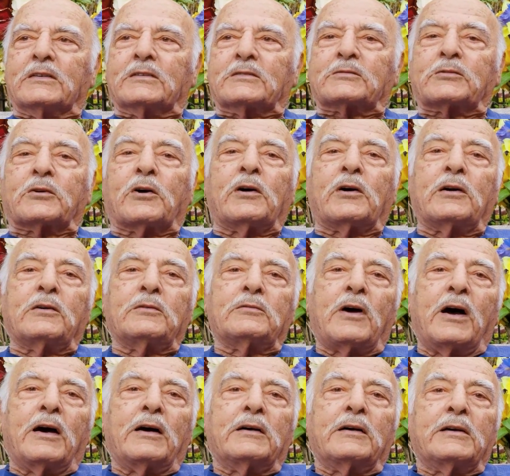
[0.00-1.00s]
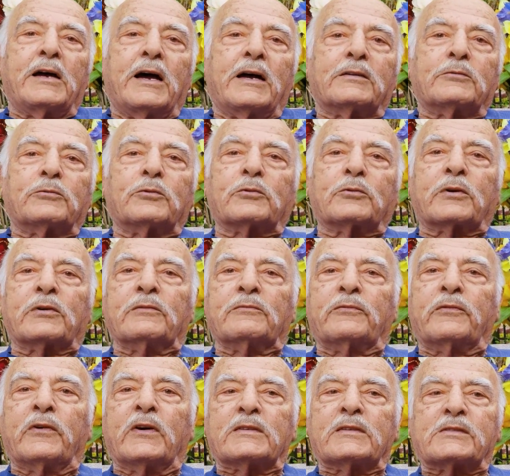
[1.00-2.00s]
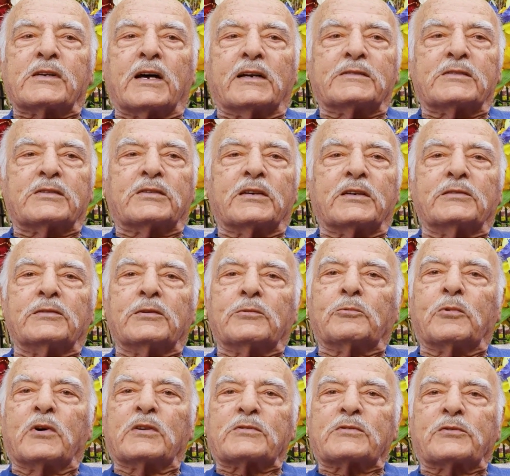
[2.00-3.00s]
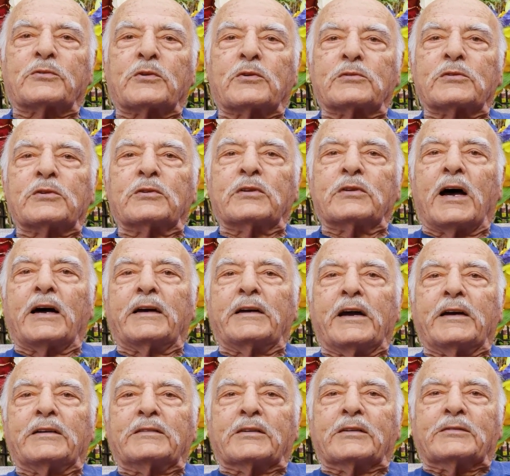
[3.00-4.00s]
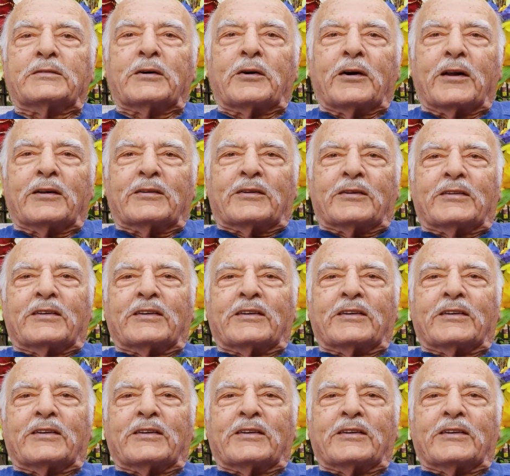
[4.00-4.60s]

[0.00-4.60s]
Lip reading: So I had to confess, I said, it was so good. I ate it all.